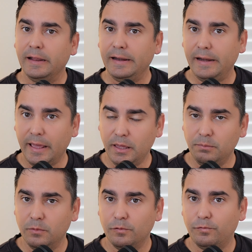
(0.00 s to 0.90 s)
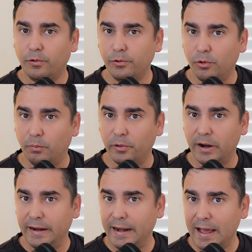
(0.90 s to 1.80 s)
name, phone number,
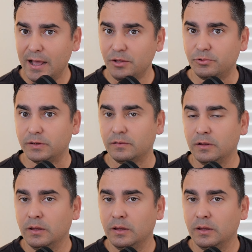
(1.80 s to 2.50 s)
and address?